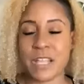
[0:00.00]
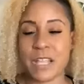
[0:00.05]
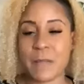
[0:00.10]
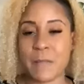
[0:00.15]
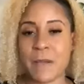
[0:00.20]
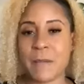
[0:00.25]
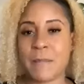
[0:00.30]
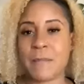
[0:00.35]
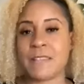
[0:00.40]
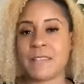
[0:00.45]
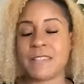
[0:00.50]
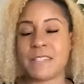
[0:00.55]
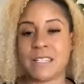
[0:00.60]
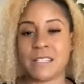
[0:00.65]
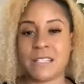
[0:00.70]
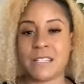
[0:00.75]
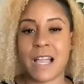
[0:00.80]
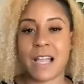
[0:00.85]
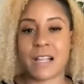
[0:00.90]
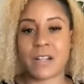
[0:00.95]
am I missing
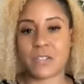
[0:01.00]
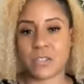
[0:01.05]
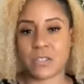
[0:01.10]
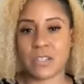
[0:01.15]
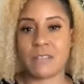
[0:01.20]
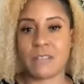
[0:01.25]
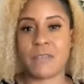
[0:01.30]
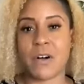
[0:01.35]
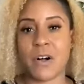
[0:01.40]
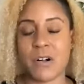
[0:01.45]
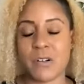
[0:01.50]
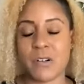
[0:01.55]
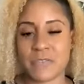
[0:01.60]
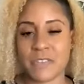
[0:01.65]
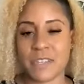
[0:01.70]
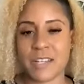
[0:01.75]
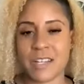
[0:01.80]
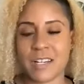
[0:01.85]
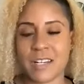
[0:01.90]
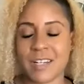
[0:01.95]
to actually evolve
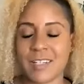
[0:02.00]
here?